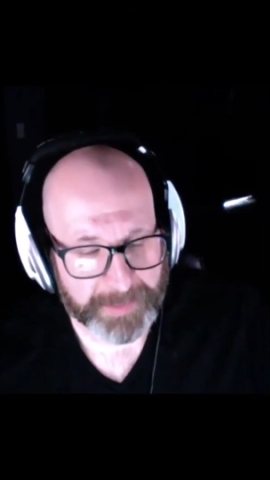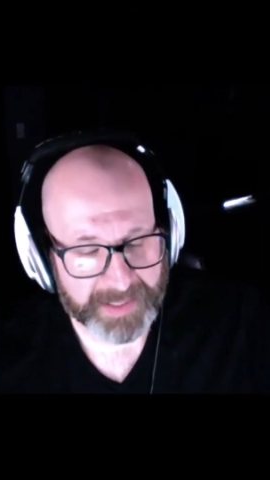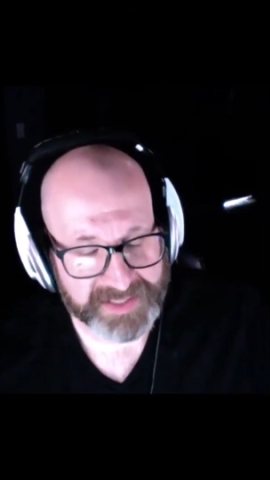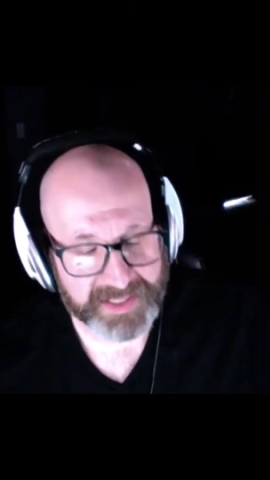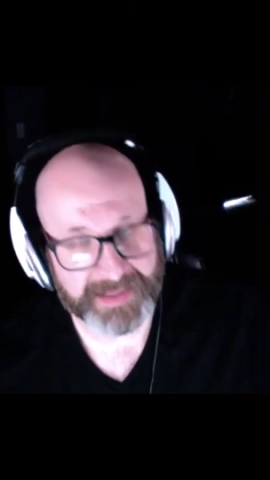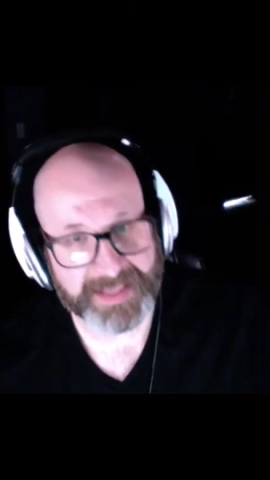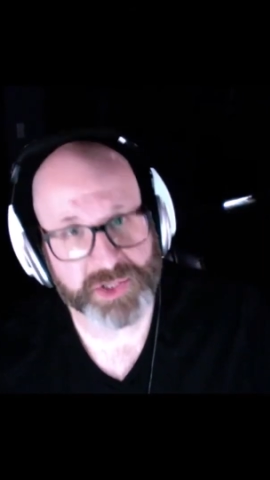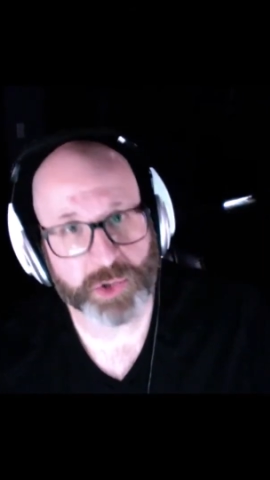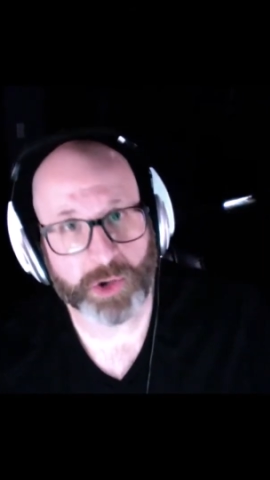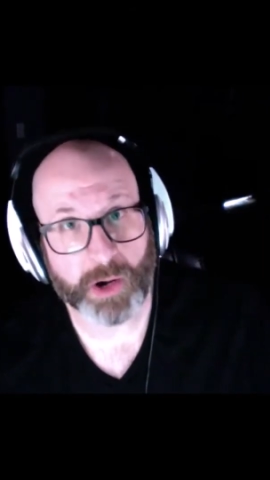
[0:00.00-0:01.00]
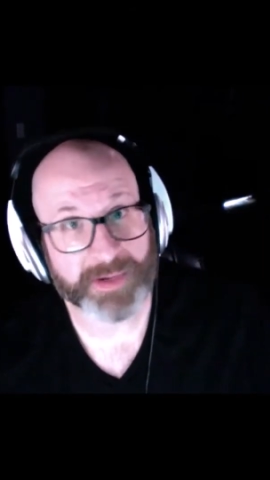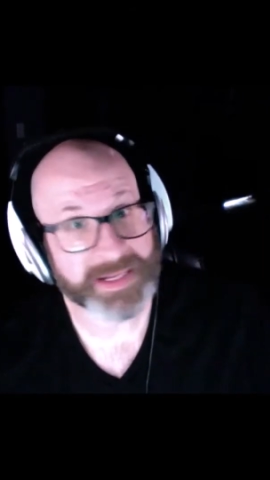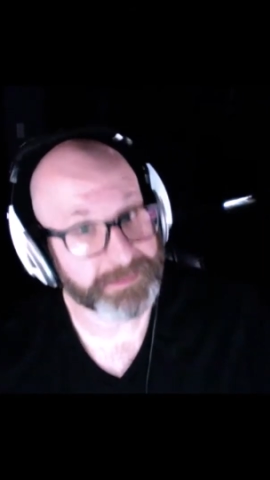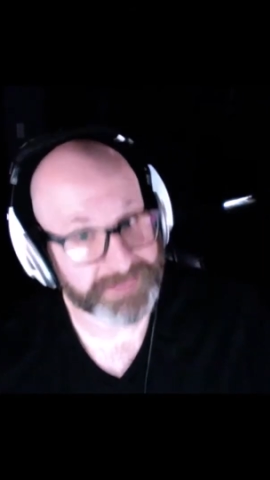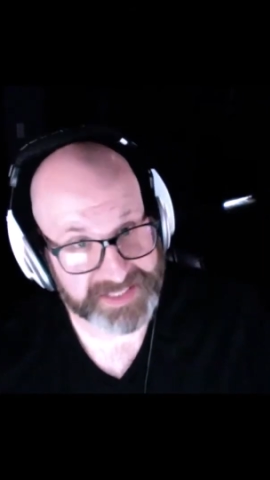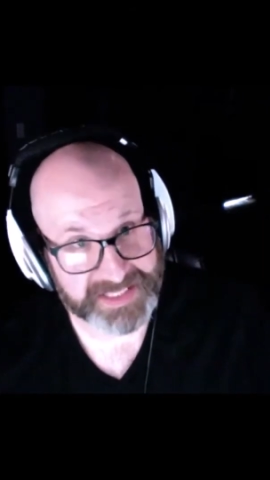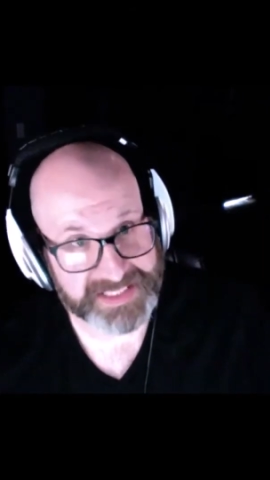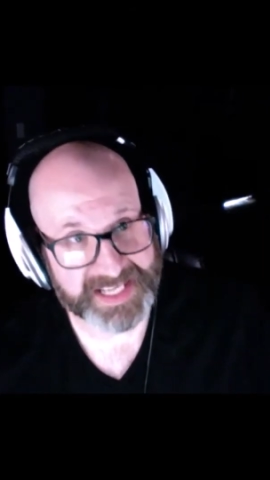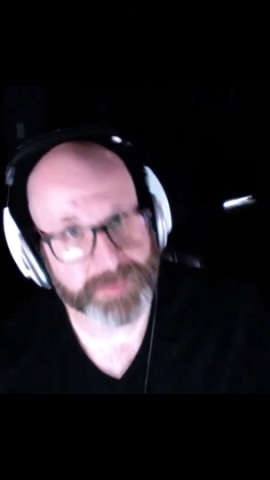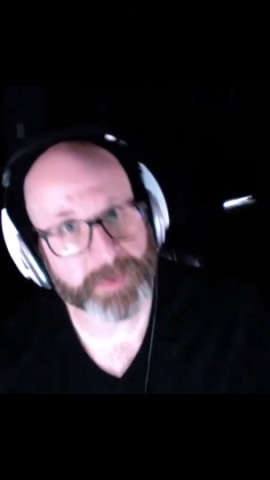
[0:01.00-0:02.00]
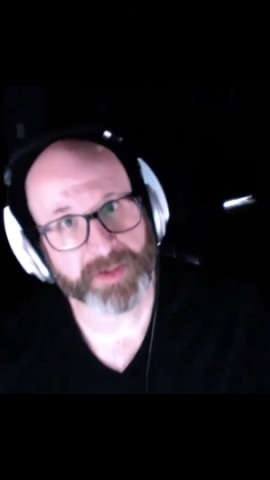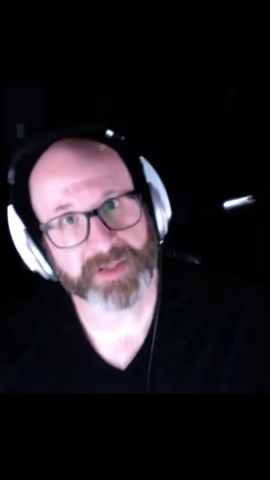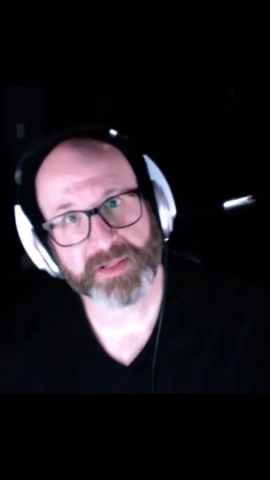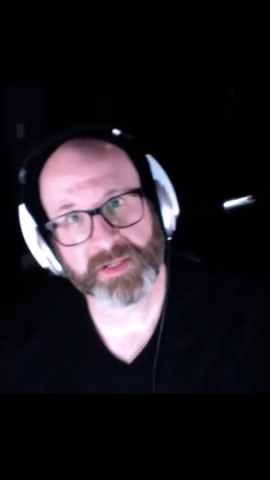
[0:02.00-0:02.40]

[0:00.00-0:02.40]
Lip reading: because unless you're already a business expert,